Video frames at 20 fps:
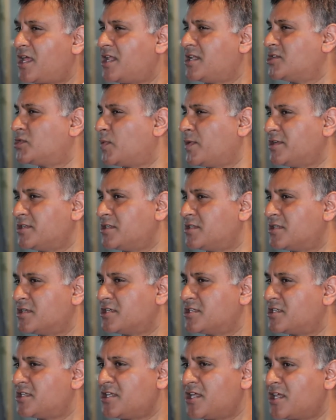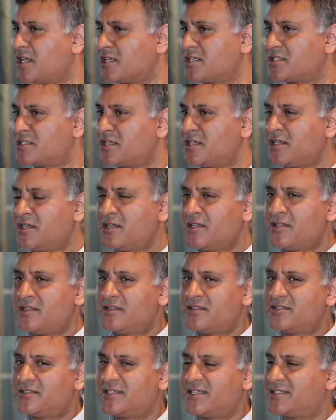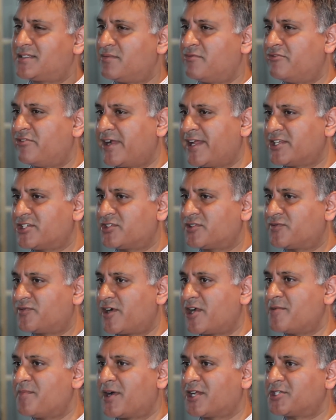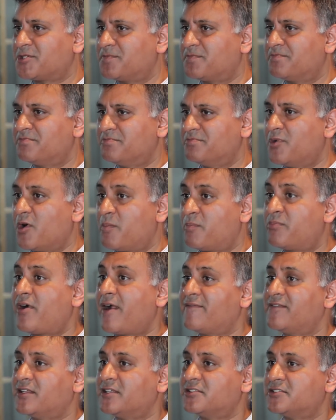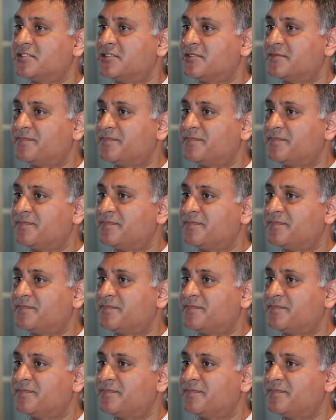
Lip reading: 10, 20, 30 years, system razor is very much more prevalent.